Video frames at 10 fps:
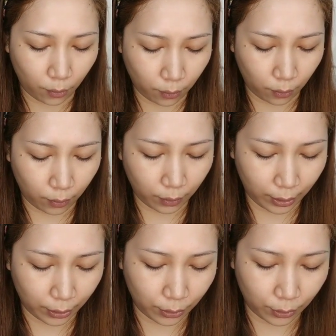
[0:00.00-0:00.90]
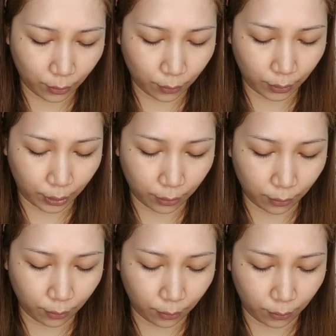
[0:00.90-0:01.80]
Oh, they're so
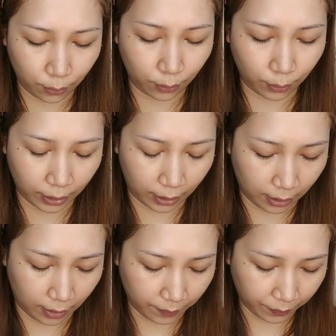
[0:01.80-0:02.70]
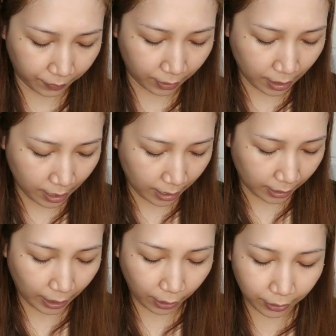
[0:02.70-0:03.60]
cute!
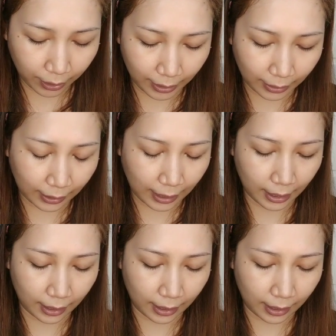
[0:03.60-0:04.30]
They're on a